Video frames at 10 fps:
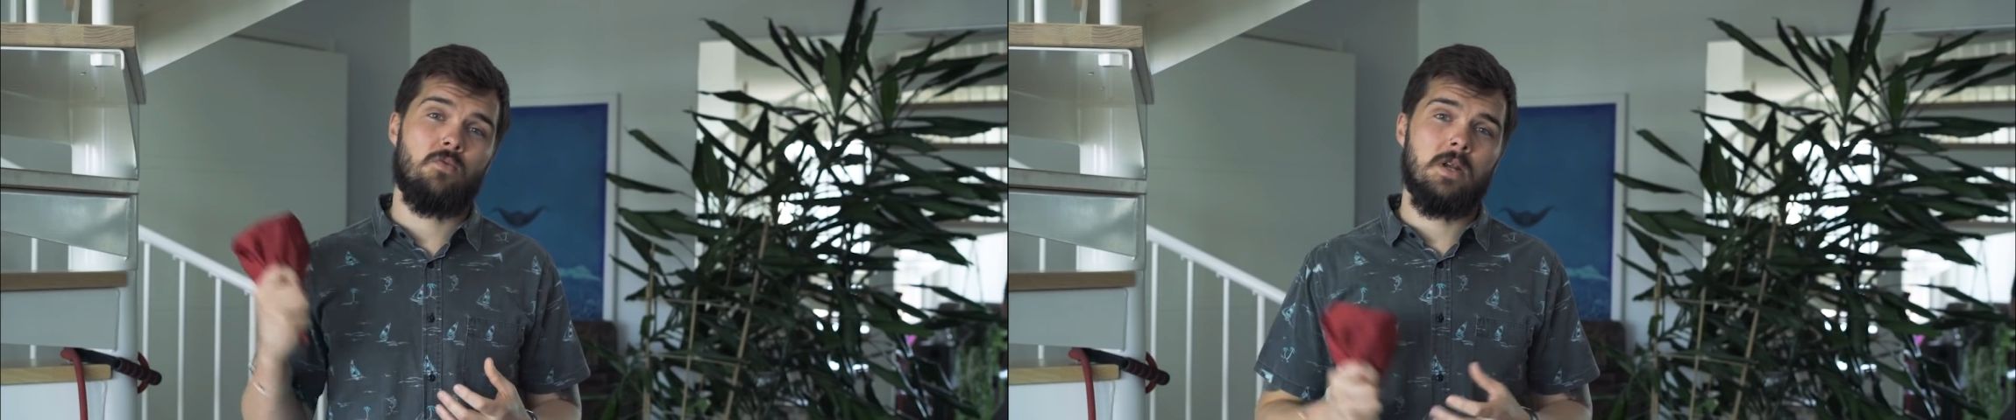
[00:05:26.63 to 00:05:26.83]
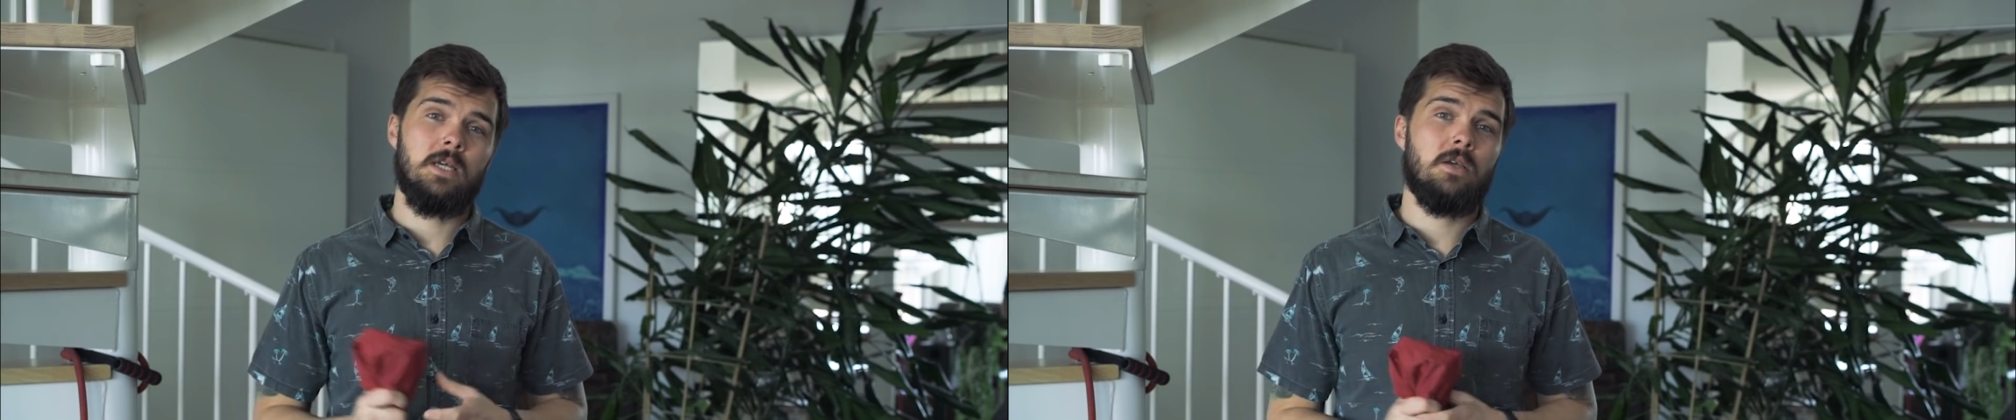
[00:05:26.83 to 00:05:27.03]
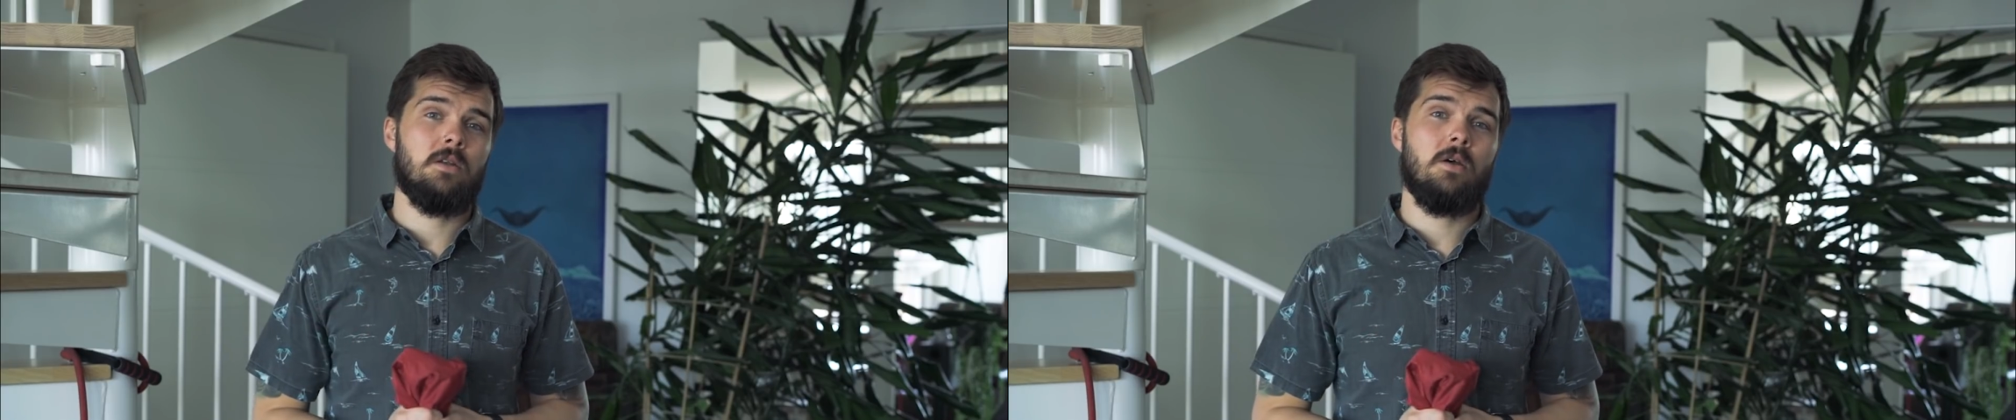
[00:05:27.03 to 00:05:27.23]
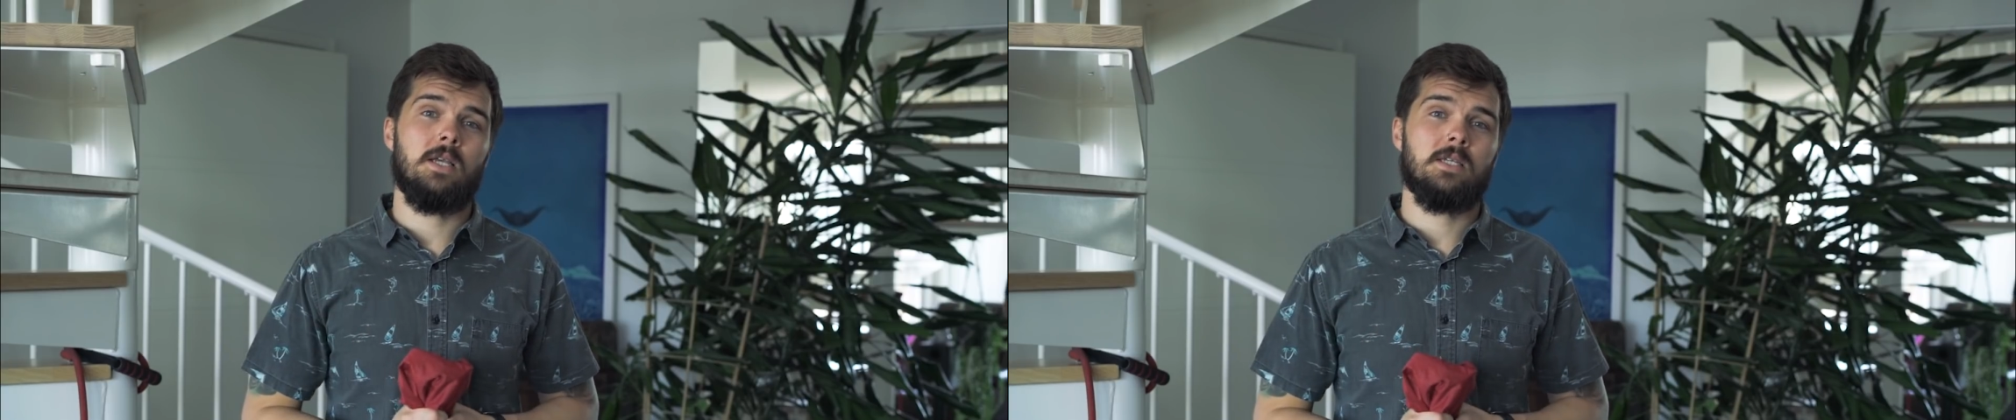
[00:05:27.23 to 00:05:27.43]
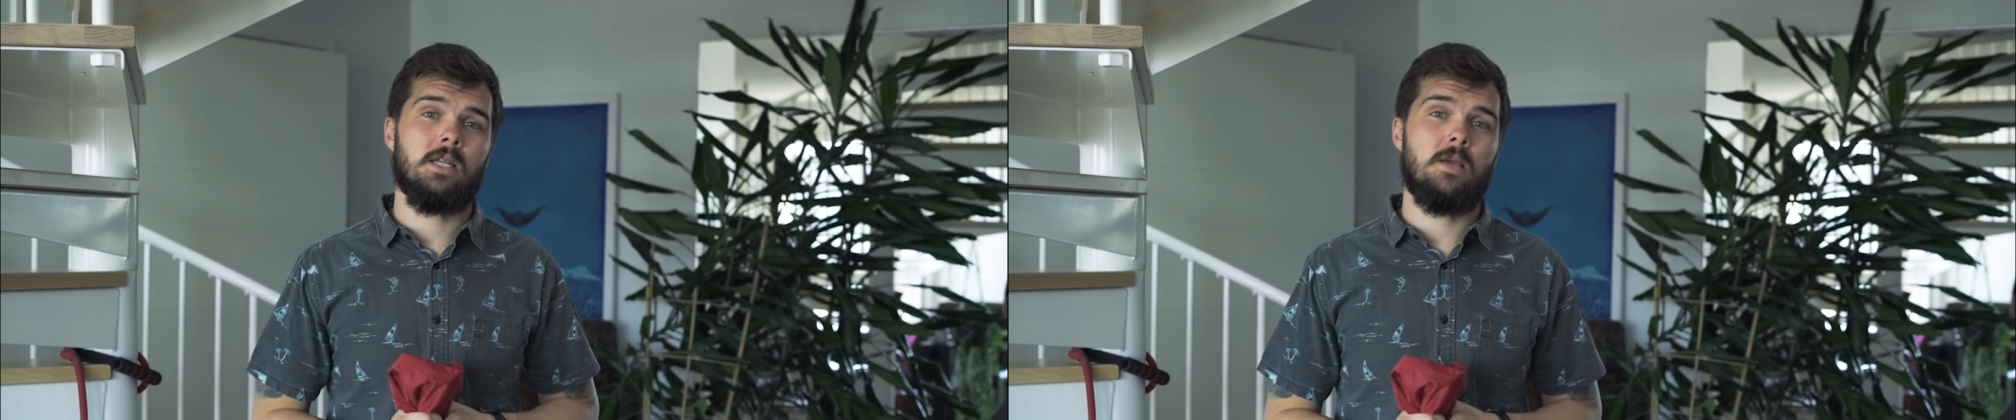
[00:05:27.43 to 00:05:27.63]
really good
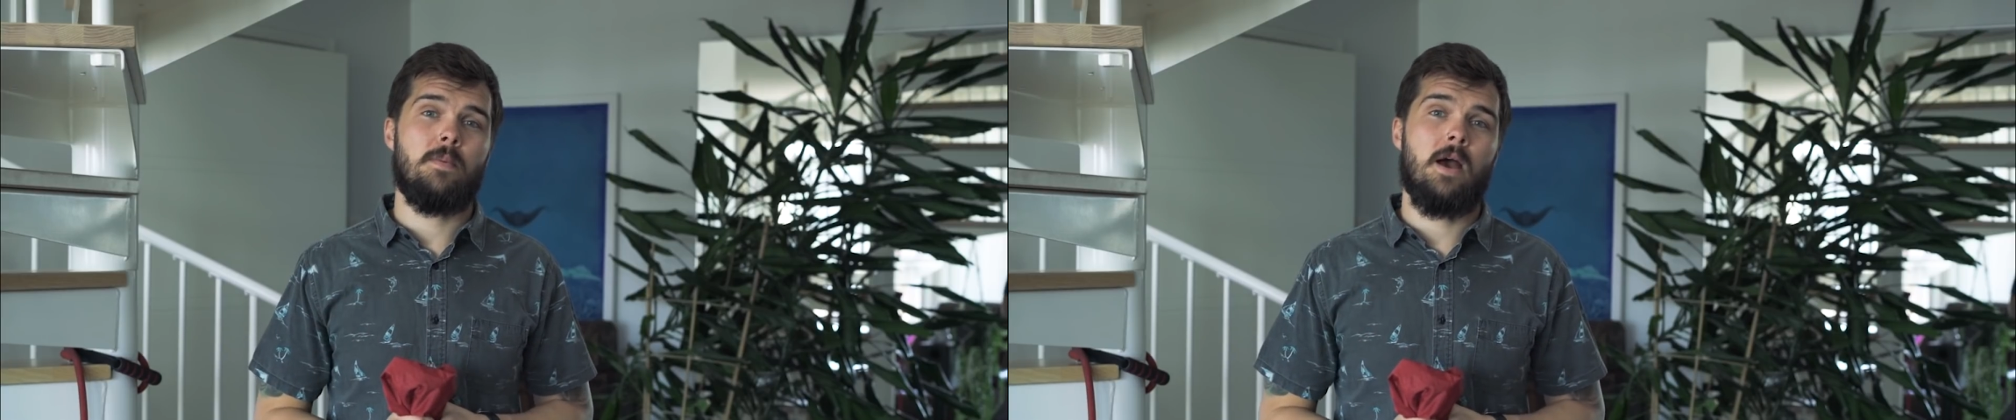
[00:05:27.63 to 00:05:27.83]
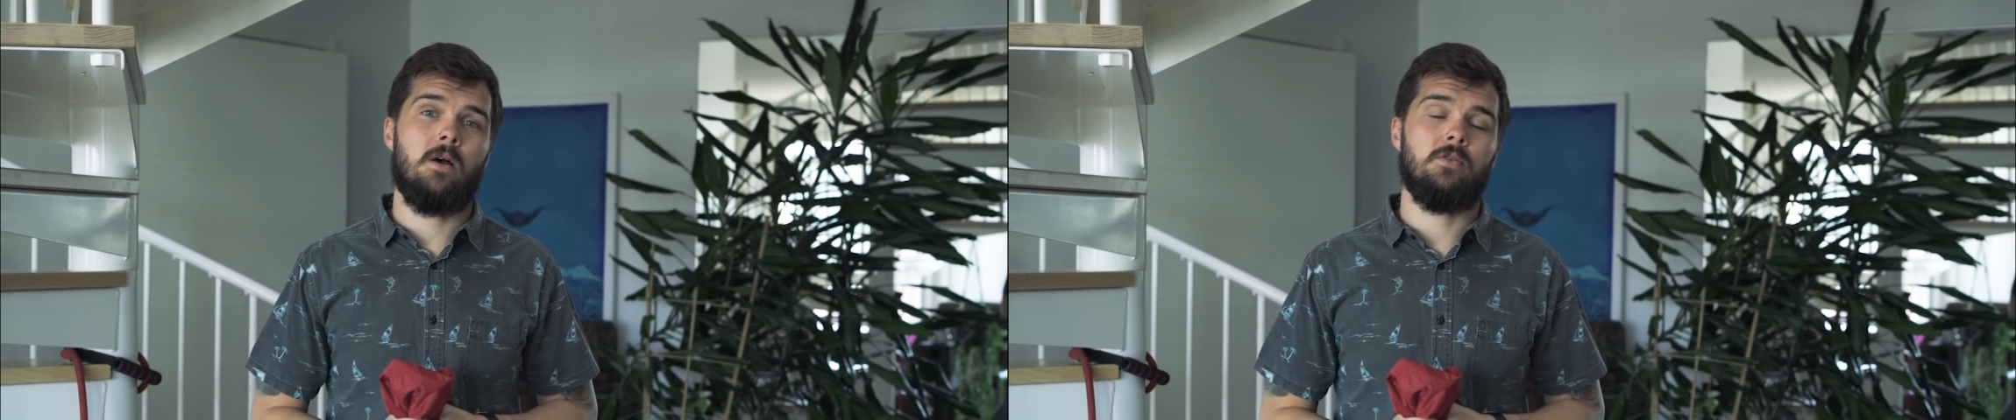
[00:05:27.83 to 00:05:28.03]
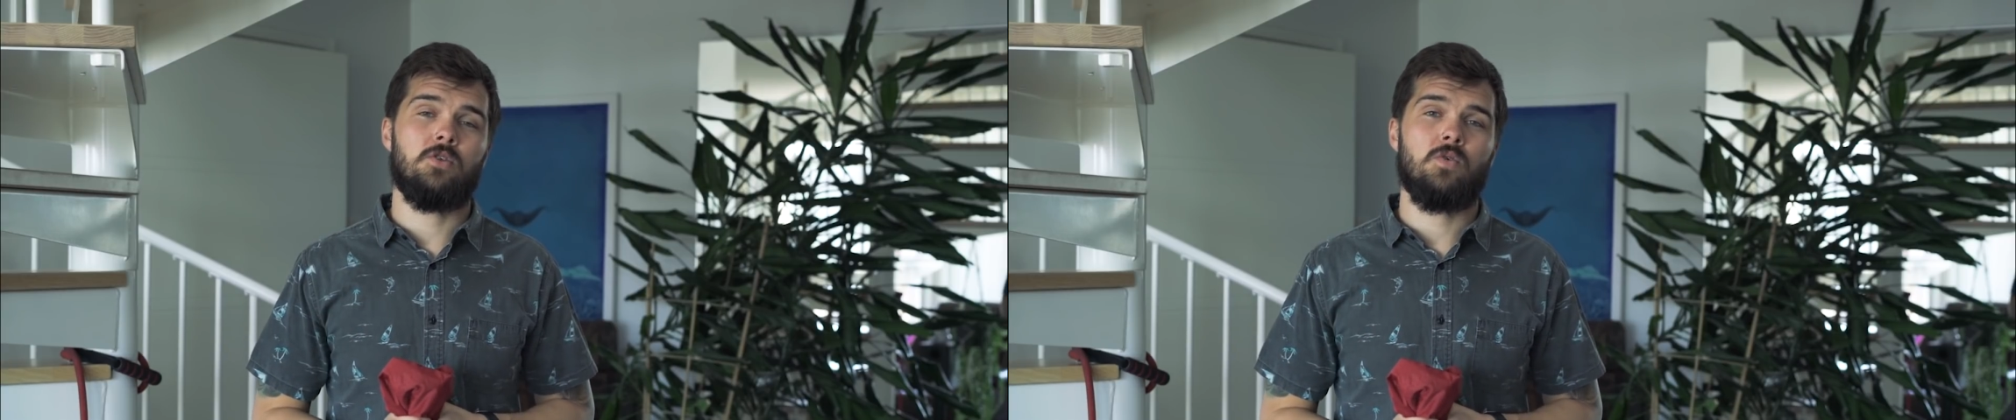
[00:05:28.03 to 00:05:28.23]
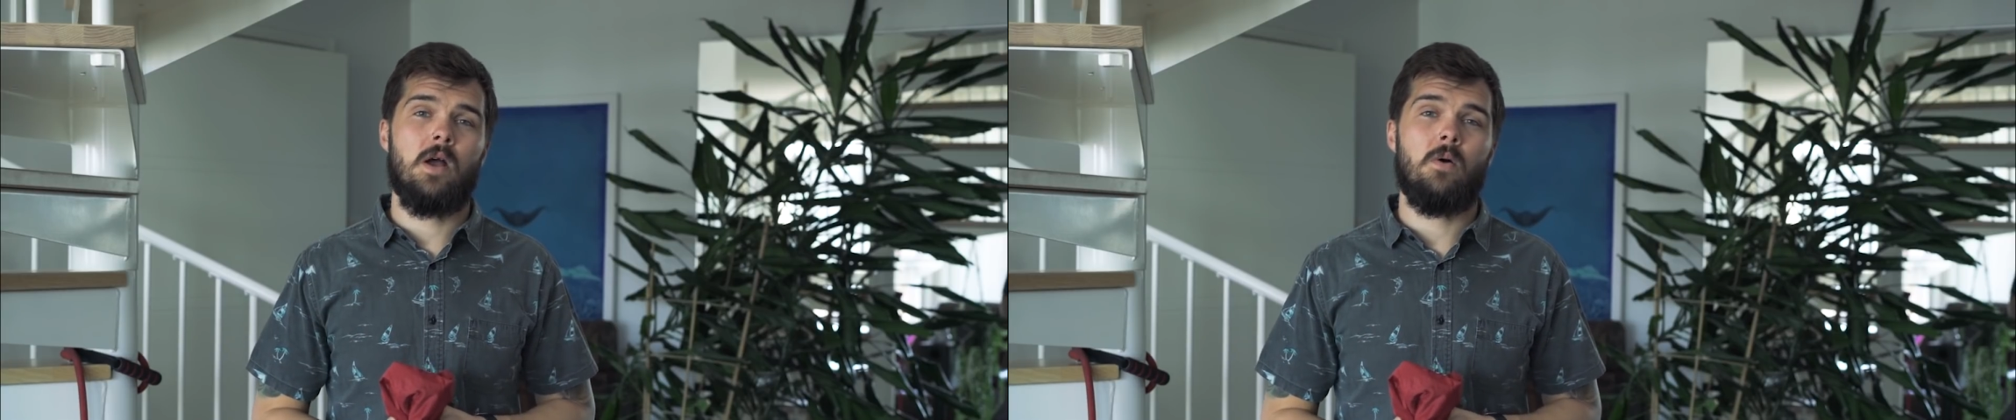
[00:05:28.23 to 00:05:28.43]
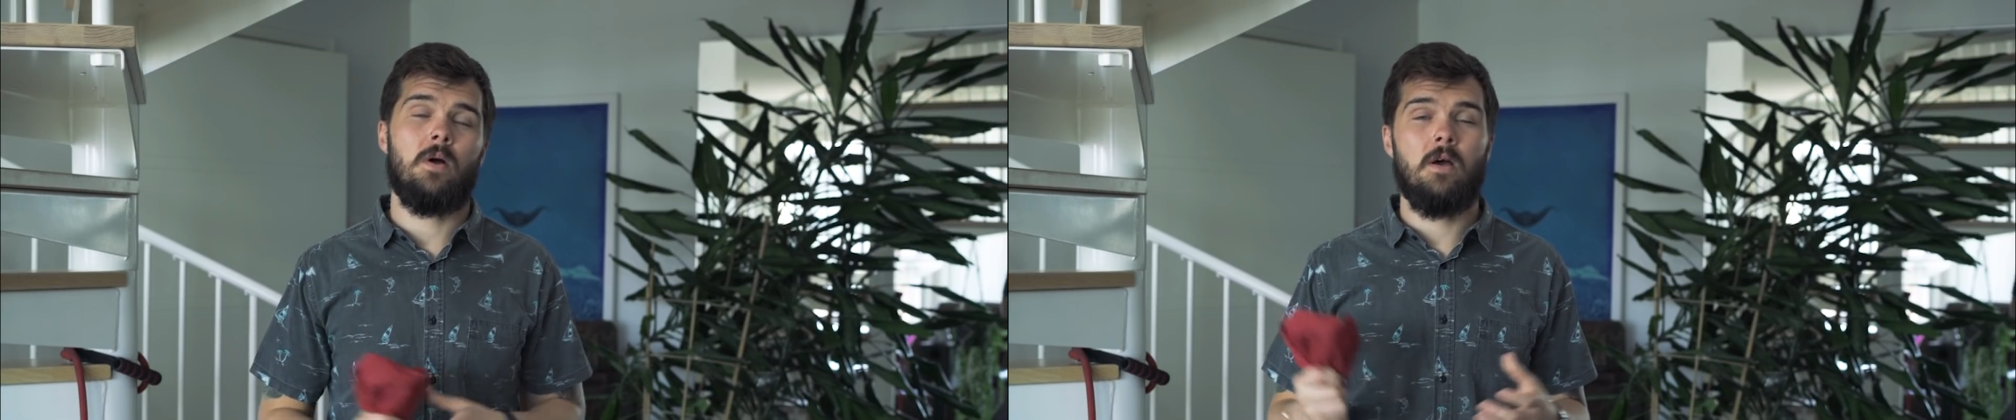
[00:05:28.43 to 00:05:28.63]
night's sleep out on the trail,